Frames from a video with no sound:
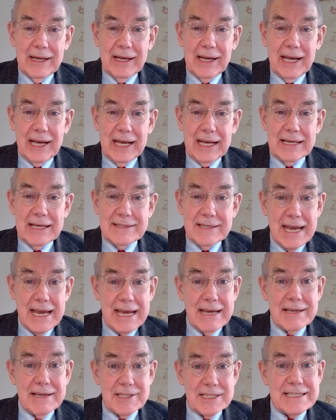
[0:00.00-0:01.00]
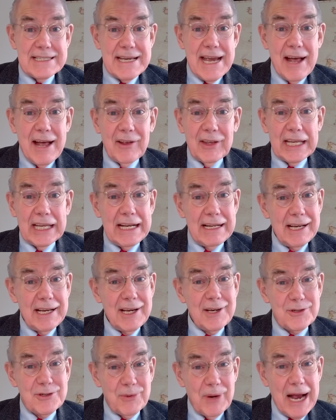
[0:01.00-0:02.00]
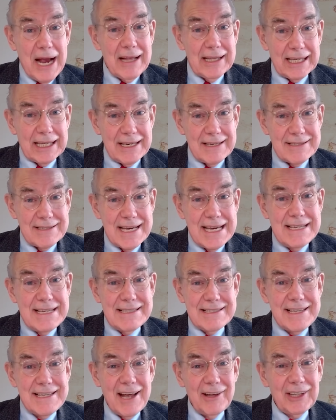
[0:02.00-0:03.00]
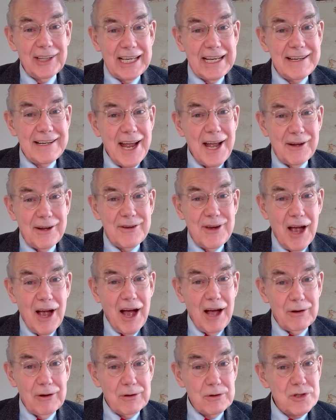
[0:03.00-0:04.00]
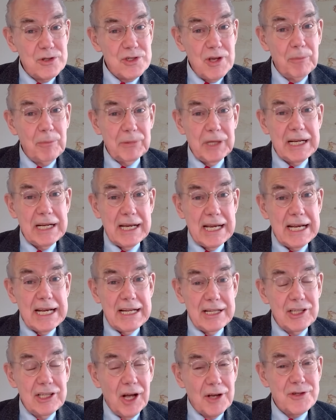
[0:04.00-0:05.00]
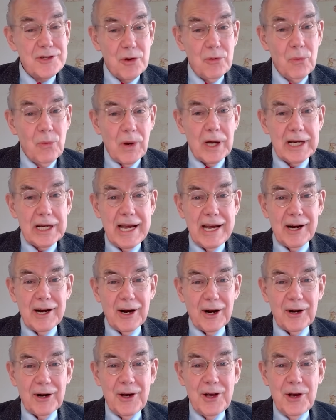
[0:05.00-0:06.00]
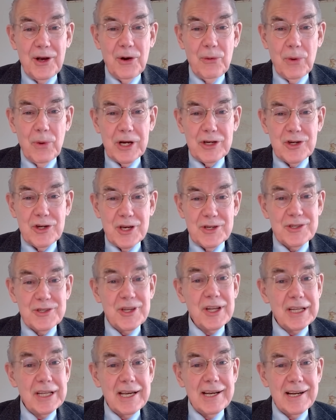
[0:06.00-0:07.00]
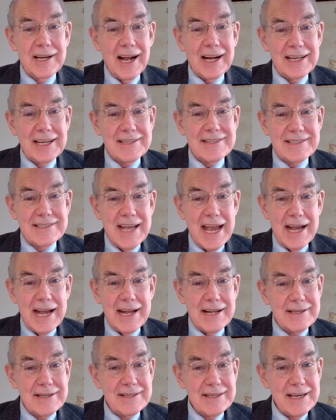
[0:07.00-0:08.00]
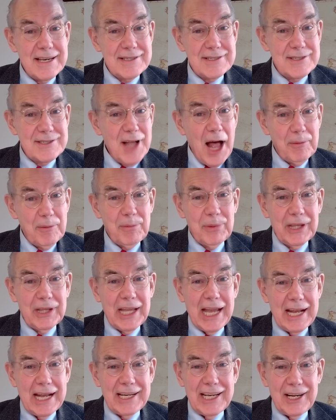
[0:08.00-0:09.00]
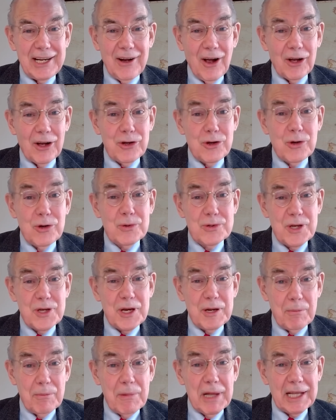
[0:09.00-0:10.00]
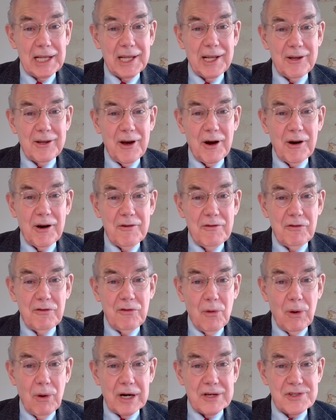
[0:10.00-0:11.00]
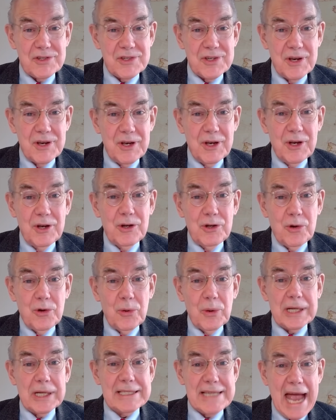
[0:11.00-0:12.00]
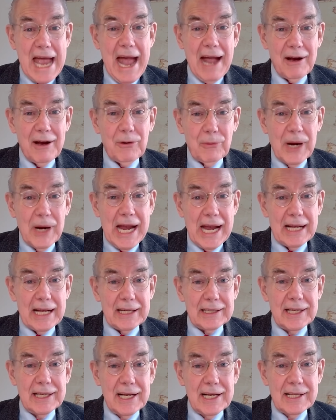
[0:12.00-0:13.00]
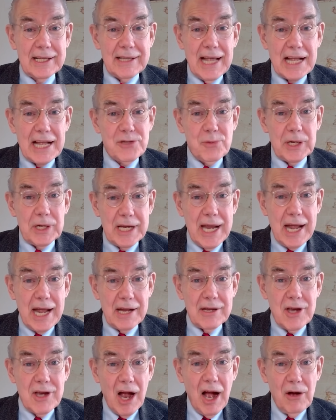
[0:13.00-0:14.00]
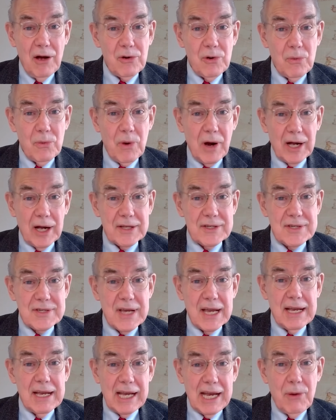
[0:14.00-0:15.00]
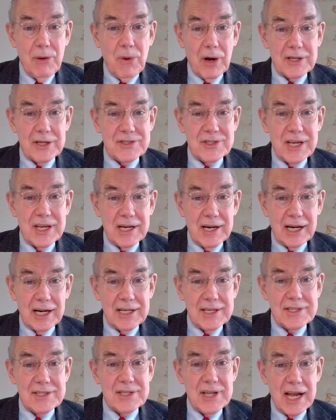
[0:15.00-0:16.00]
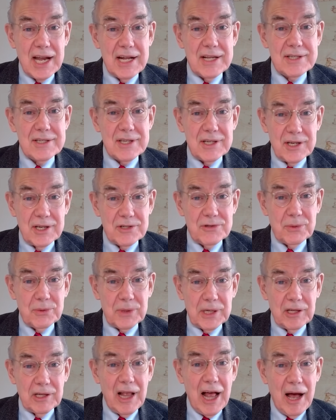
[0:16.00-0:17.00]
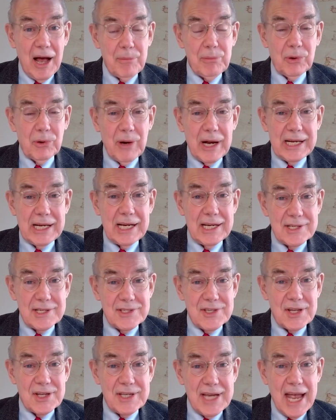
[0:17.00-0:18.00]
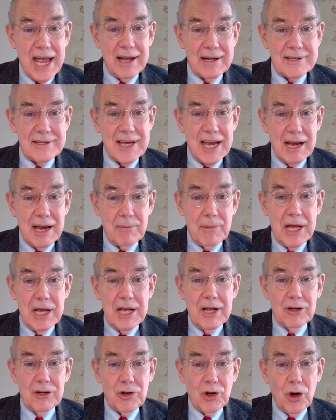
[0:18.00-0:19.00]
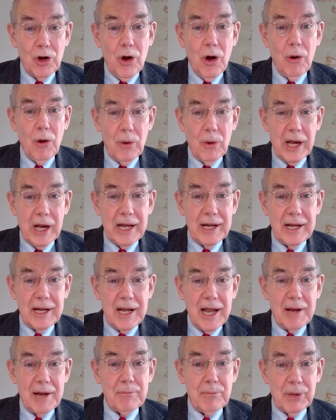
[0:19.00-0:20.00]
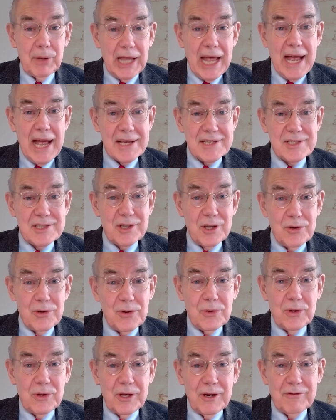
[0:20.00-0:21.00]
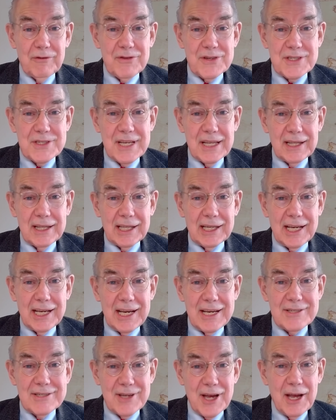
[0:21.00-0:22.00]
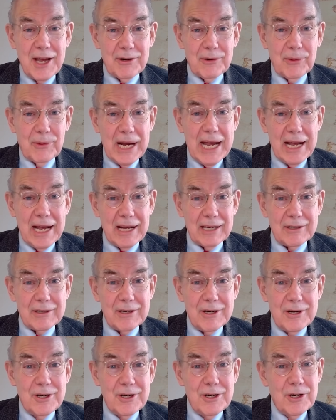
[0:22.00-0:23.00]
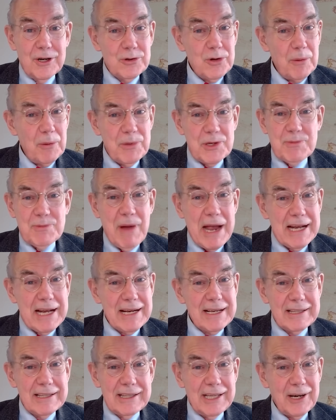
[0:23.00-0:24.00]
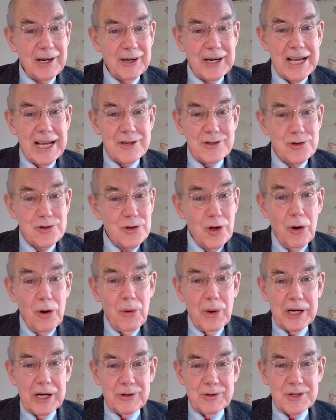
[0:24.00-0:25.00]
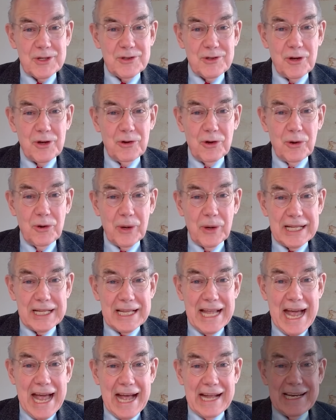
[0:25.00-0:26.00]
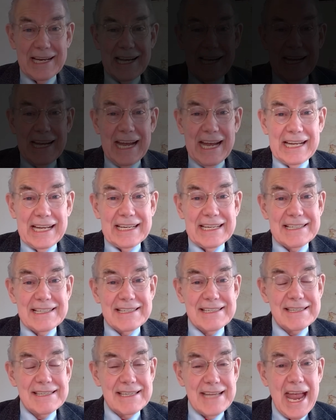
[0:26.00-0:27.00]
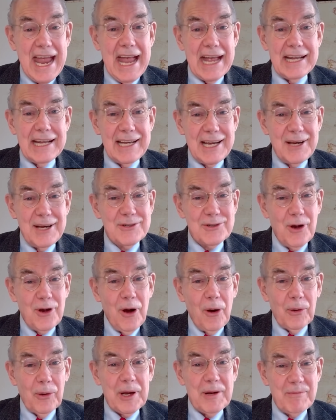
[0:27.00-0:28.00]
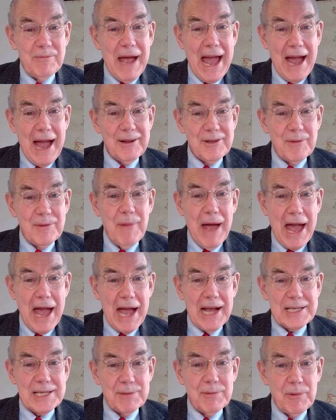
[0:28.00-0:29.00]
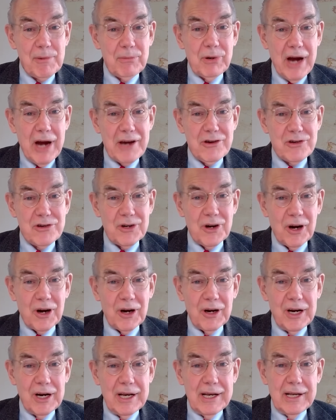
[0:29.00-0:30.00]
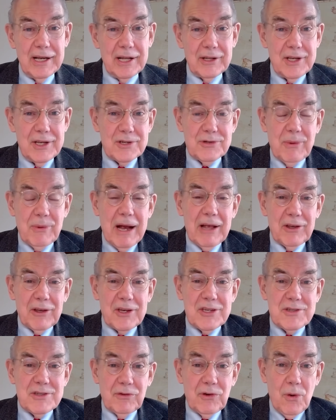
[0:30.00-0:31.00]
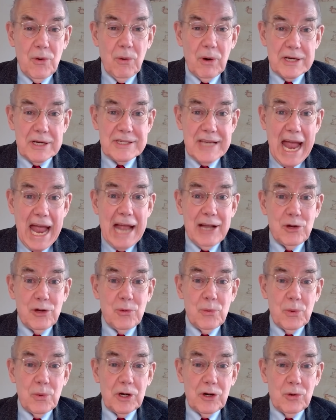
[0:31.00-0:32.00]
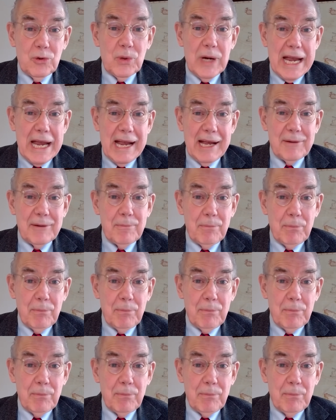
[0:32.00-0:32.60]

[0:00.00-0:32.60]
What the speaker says: is he is telling the Israelis, he's telling Netanyahu something he doesn't want to hear, which is that the United States is not planning on using military force to attack Iran. That's what Netanyahu wants. He wants the United States and Israel operating as a tag team to go in and blast the nuclear facilities in Iran. Trump has made it clear he has no interest in doing that, and instead he's going back to maximum pressure. The Israelis, of course, had to agree in